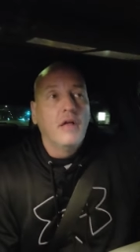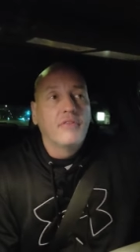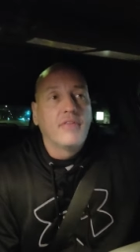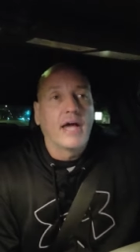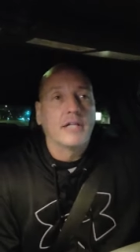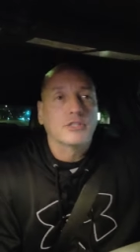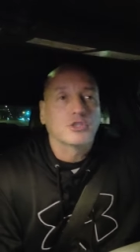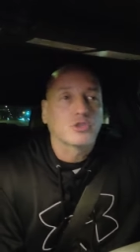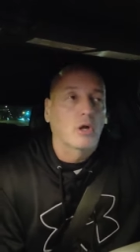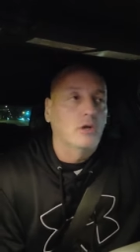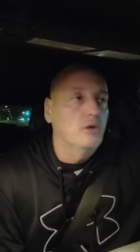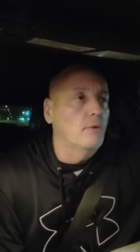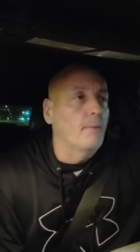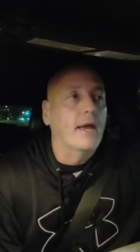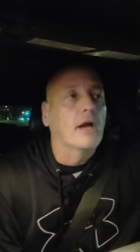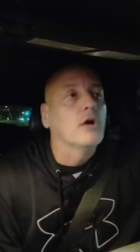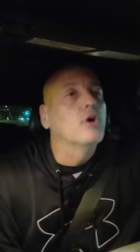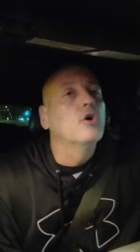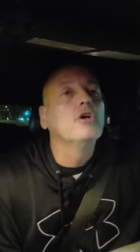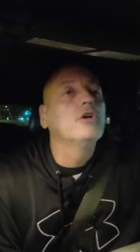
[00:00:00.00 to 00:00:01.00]
that no
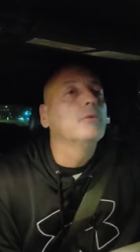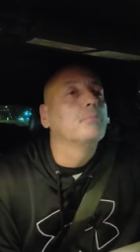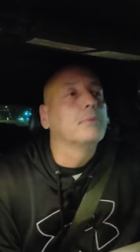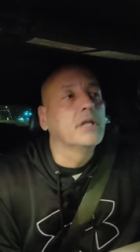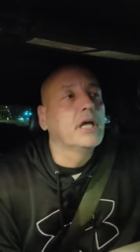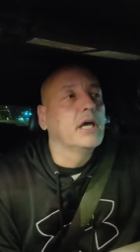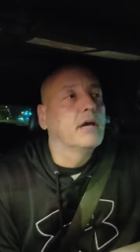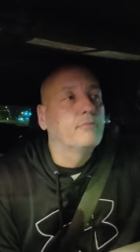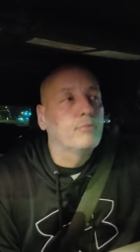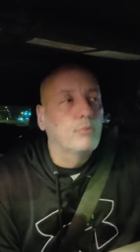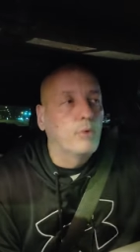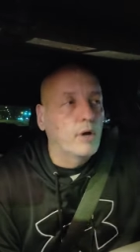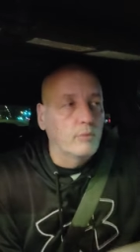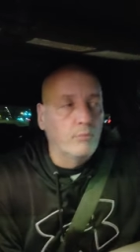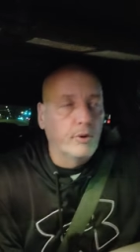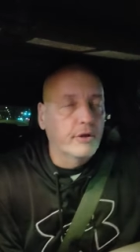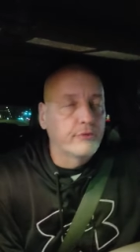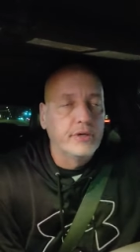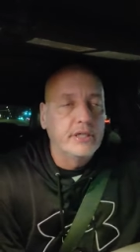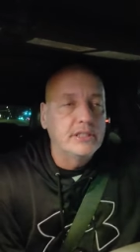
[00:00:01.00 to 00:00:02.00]
matter who you believe,
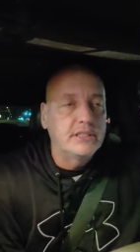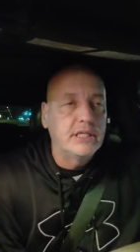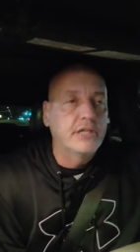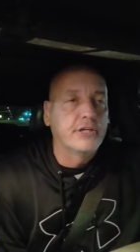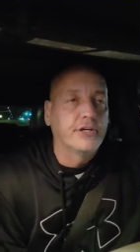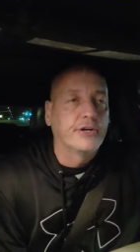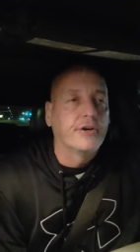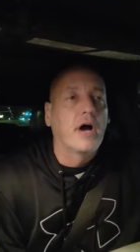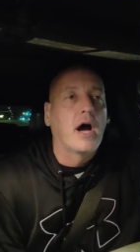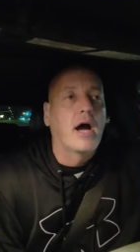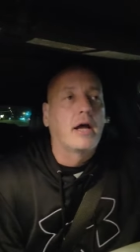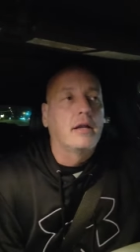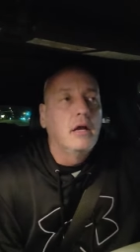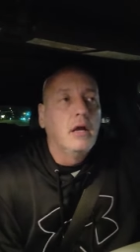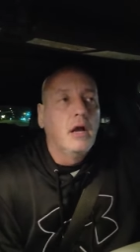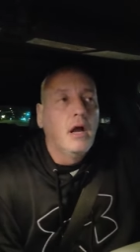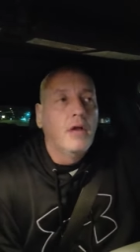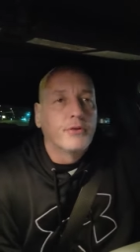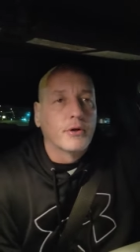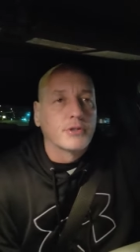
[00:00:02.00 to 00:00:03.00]
whether he did it or not,
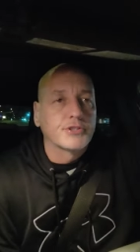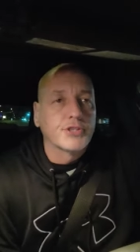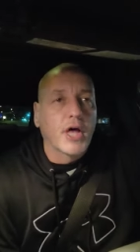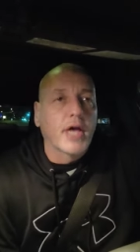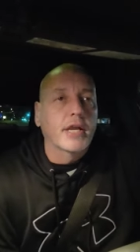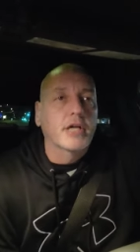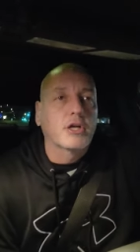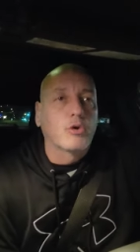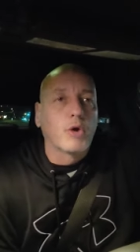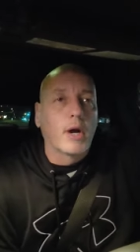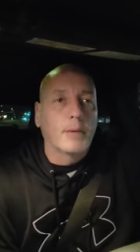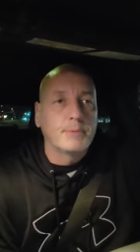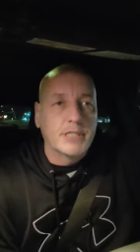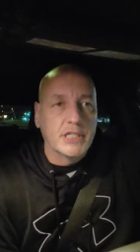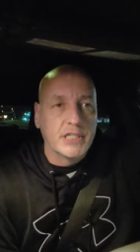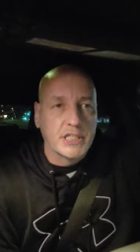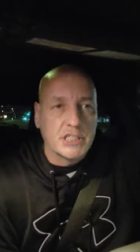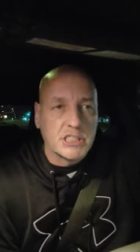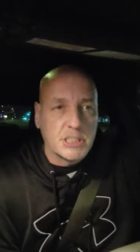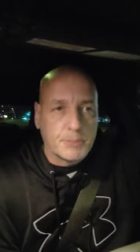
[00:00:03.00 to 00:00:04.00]
there was a lot of
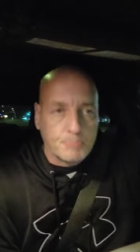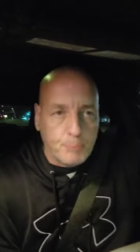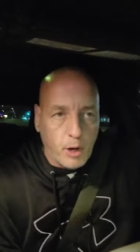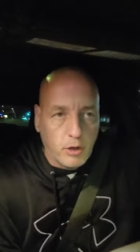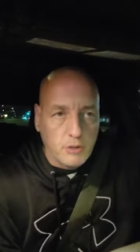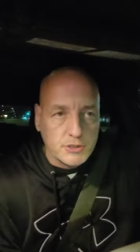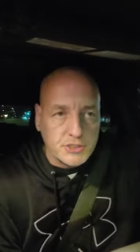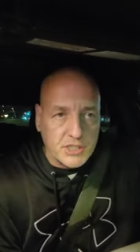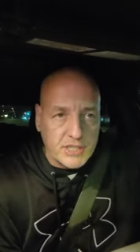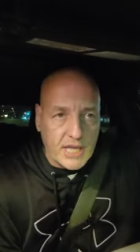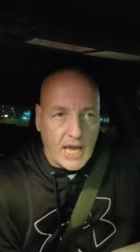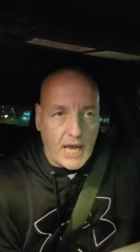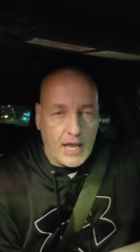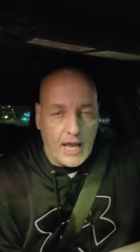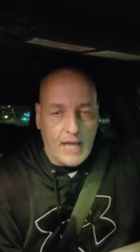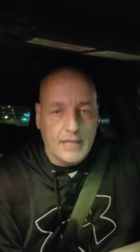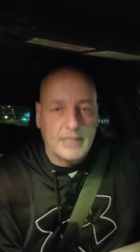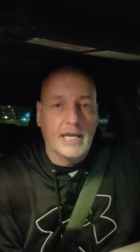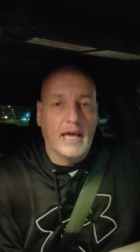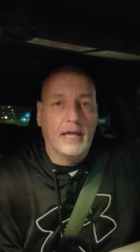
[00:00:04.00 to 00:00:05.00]
corruption exposed at
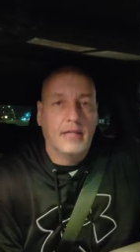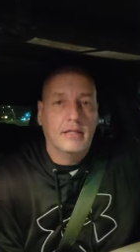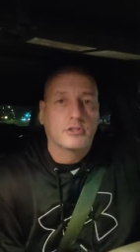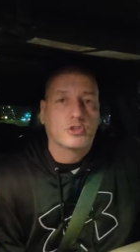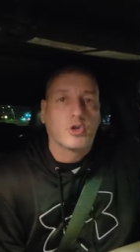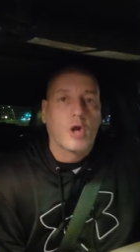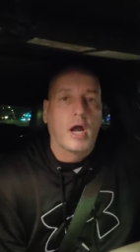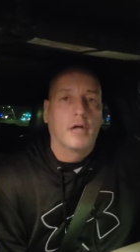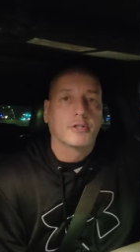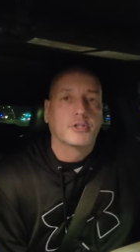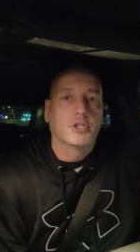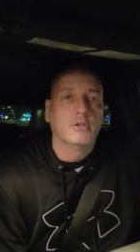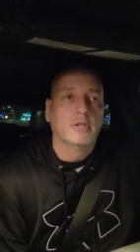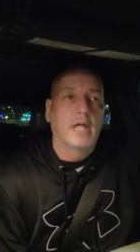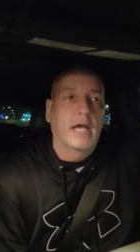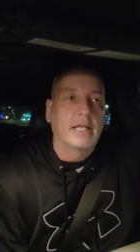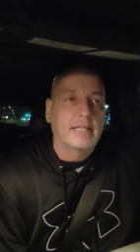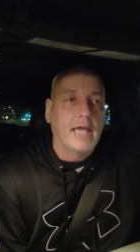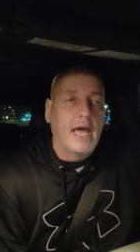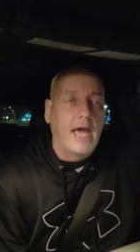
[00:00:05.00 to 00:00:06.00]
that at that trial too,
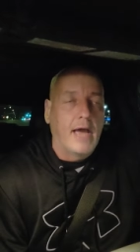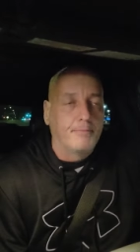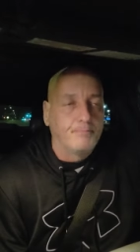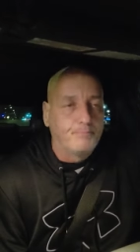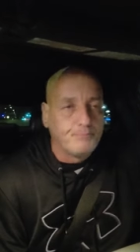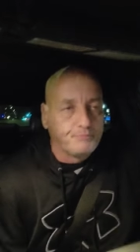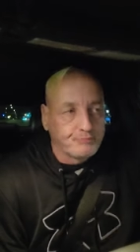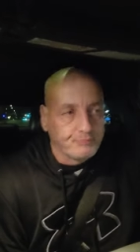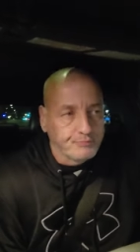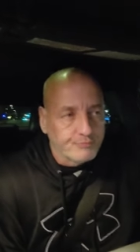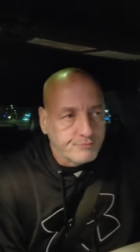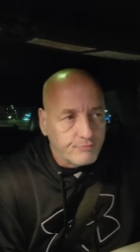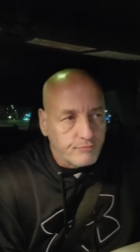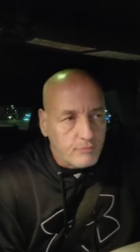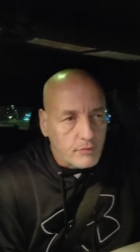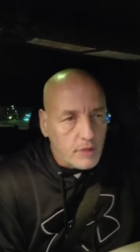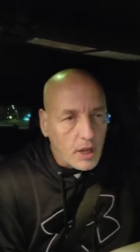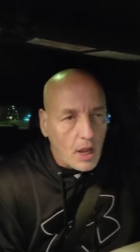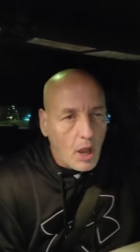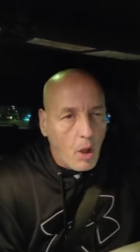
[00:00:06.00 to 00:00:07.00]
like that.
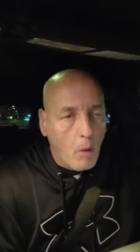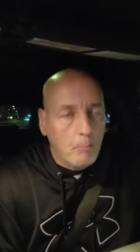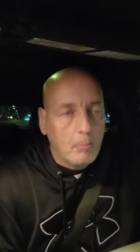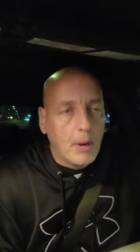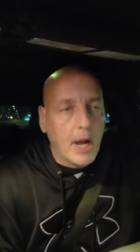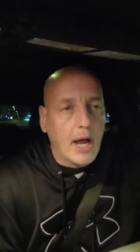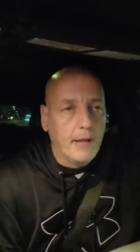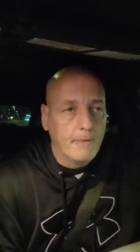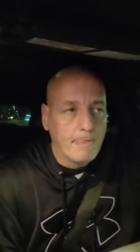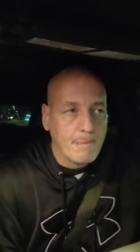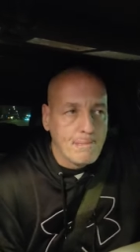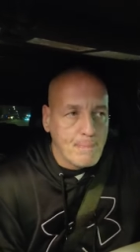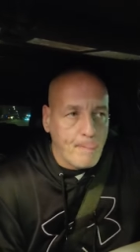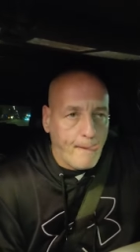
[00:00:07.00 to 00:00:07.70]
But